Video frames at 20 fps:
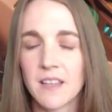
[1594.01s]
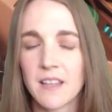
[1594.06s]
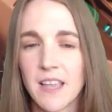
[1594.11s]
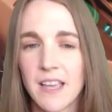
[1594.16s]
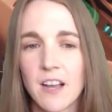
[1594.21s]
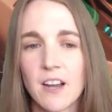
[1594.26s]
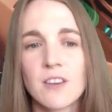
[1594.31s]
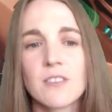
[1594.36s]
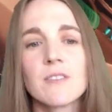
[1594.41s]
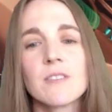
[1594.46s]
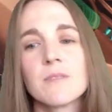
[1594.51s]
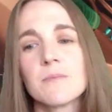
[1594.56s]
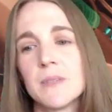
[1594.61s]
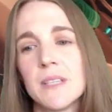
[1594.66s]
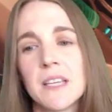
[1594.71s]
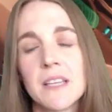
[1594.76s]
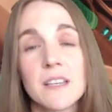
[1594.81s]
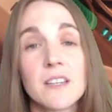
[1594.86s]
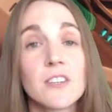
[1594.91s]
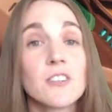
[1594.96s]
they aren't
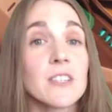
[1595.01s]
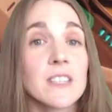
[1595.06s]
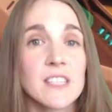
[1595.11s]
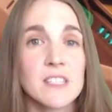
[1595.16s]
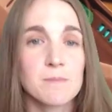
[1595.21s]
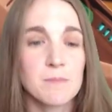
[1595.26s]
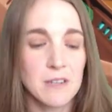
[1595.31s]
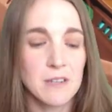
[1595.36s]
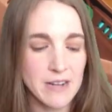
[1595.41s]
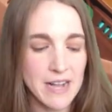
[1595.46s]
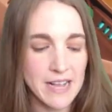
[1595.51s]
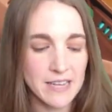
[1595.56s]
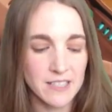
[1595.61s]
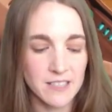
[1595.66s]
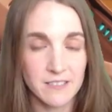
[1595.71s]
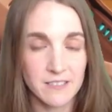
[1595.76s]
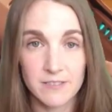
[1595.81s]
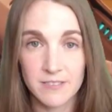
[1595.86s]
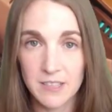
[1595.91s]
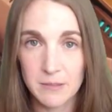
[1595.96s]
being nearly as proactive